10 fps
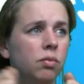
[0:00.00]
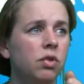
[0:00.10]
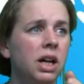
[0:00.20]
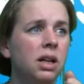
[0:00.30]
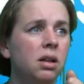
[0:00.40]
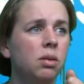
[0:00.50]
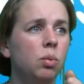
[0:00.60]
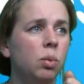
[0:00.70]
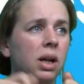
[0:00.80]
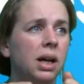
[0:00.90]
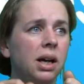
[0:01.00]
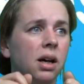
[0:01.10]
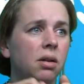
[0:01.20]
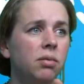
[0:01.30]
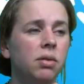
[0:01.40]
write in what I
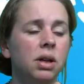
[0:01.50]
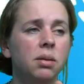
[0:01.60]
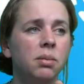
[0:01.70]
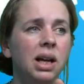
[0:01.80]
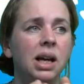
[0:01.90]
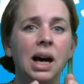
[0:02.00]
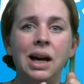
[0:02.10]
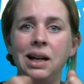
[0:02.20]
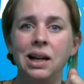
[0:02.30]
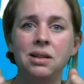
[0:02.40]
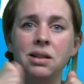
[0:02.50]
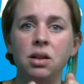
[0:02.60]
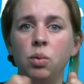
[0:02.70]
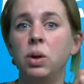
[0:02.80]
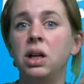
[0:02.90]
have like
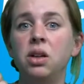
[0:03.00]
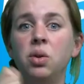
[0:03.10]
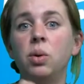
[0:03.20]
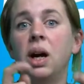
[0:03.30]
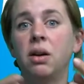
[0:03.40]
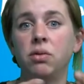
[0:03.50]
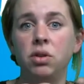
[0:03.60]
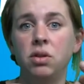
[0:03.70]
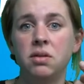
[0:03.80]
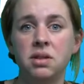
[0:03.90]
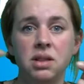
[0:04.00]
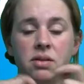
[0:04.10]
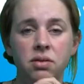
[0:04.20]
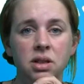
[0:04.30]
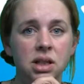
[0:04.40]
highlighted where you have to use the
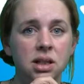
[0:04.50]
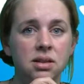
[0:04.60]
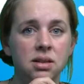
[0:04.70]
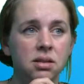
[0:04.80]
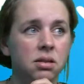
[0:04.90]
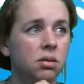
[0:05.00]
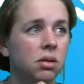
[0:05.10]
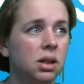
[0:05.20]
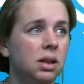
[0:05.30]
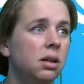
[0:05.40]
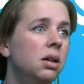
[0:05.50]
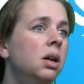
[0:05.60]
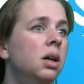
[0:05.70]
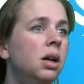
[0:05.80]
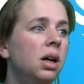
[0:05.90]
different tenses, okay?
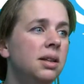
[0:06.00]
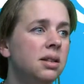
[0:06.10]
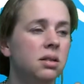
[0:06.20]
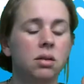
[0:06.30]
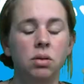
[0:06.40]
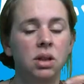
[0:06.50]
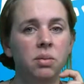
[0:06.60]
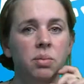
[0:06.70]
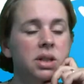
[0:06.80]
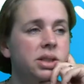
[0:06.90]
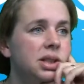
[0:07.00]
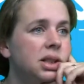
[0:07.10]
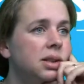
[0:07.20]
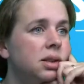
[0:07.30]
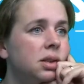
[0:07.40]
And it's only the present
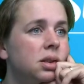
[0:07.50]
tense.